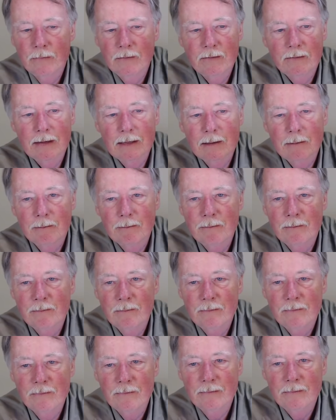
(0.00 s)
Well,
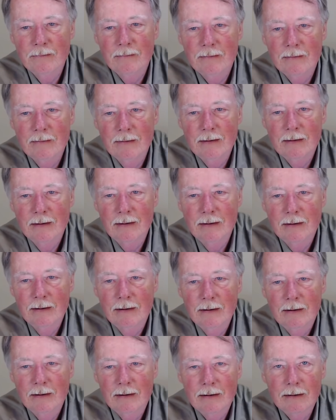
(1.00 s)

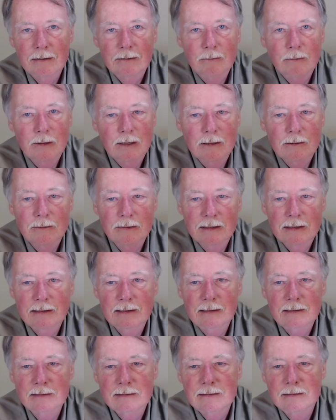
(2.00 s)
hard to work with
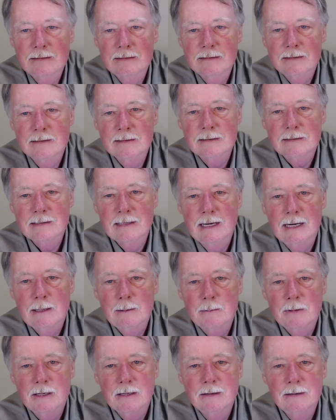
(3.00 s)
these this
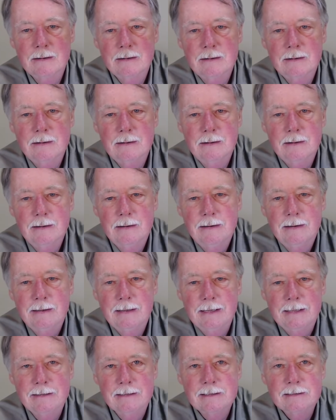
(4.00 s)
camera,
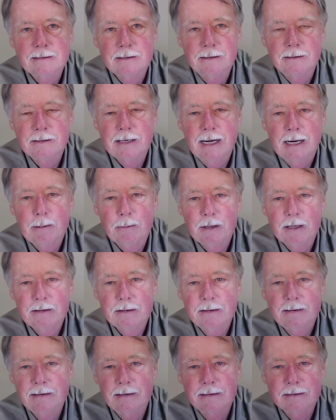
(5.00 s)
and this little camera
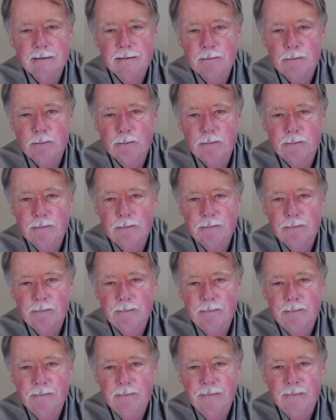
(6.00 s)
is
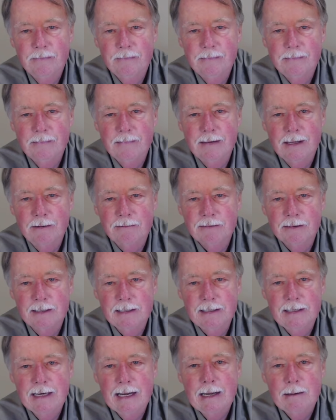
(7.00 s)

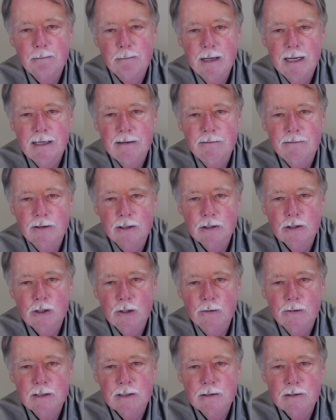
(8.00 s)
definitely not made for
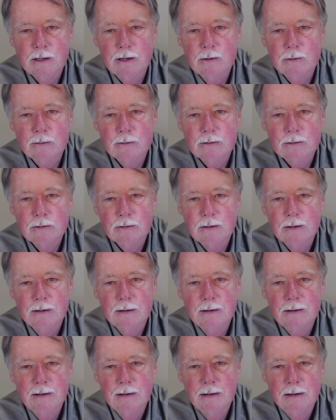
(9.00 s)
showing stones.
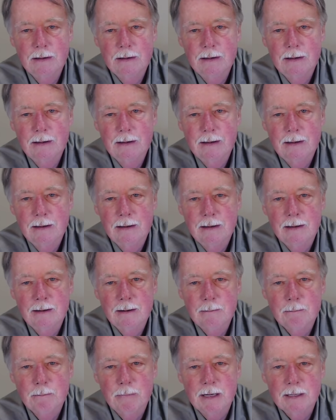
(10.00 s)

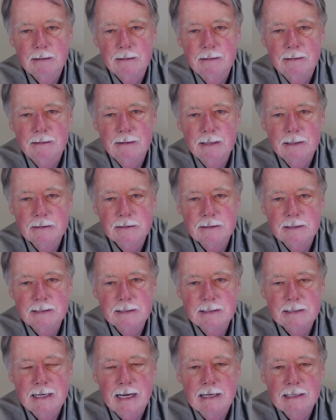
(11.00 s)
But there's the
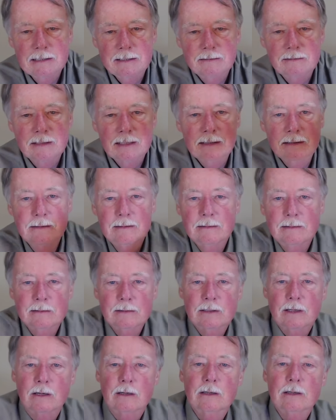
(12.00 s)
size of it,
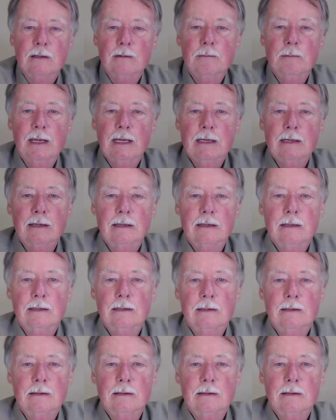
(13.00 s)
so it'd make a.